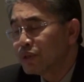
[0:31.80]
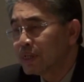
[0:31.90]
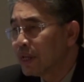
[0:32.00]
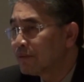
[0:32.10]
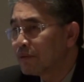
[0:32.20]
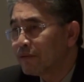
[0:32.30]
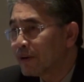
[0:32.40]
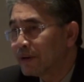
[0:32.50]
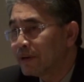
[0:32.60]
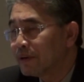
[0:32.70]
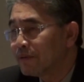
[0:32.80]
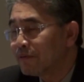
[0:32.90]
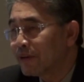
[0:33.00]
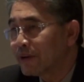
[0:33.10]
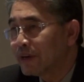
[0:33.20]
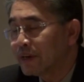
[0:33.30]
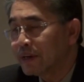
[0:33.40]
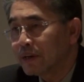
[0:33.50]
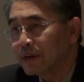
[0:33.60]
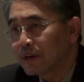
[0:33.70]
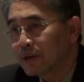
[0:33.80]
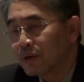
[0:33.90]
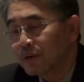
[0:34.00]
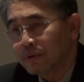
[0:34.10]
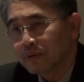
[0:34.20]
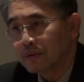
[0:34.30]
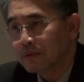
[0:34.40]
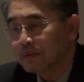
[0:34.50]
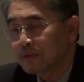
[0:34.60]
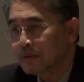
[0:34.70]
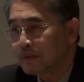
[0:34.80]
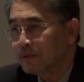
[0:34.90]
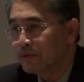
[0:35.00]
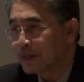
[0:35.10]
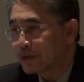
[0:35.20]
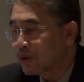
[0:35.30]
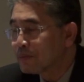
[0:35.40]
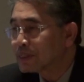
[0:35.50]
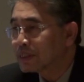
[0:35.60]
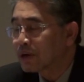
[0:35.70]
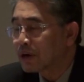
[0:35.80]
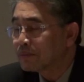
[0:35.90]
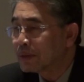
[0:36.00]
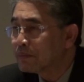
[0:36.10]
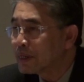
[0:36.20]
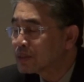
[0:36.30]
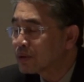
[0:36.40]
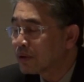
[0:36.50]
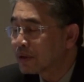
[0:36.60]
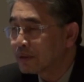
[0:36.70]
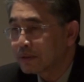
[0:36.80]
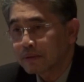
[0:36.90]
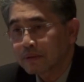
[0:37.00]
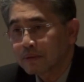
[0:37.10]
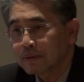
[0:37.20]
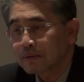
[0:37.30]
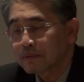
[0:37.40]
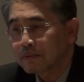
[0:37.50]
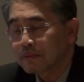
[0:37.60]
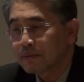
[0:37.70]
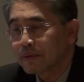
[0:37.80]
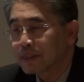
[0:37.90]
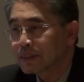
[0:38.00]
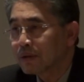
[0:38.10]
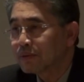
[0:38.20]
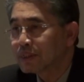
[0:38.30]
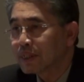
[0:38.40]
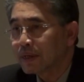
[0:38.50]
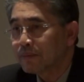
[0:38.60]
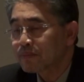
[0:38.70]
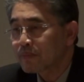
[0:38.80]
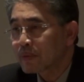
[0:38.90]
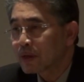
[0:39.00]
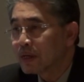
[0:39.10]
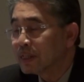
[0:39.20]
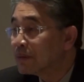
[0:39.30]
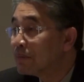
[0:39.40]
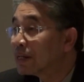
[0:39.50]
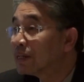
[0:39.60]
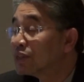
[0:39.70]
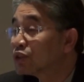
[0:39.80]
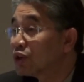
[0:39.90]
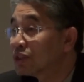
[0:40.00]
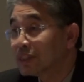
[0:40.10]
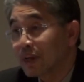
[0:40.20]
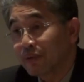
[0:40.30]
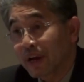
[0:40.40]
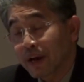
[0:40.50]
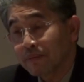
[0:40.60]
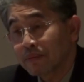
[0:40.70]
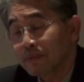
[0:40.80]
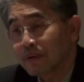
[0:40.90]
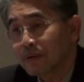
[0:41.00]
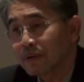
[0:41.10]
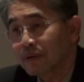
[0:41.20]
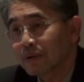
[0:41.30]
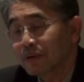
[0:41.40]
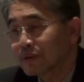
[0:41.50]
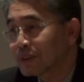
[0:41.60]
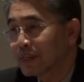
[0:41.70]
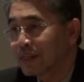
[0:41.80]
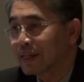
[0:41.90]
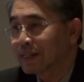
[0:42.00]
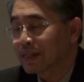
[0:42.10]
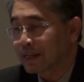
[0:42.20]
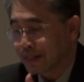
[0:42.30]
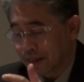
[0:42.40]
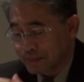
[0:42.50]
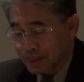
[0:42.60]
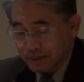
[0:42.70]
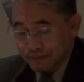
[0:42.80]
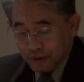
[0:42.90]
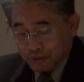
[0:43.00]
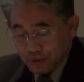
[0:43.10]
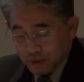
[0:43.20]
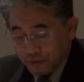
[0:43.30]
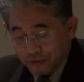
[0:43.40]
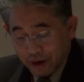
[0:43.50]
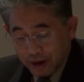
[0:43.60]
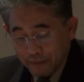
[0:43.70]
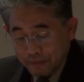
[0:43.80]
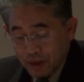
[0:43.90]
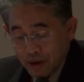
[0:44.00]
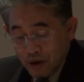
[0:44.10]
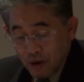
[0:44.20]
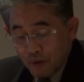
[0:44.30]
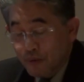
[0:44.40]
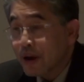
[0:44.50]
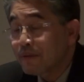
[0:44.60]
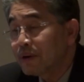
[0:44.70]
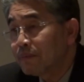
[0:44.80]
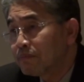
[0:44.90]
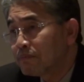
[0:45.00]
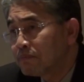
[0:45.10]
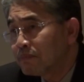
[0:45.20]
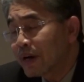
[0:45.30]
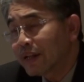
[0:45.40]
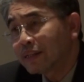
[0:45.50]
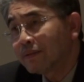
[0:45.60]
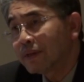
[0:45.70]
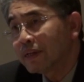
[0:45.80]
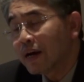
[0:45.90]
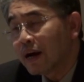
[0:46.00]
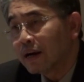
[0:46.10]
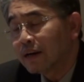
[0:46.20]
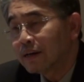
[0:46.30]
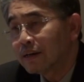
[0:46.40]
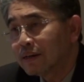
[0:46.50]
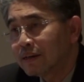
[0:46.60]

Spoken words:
We still have a very, very good, very robust economy based on, well, shall we say, the abundant resources that we have. Those are the things that keeps us afloat so far. We have a relatively young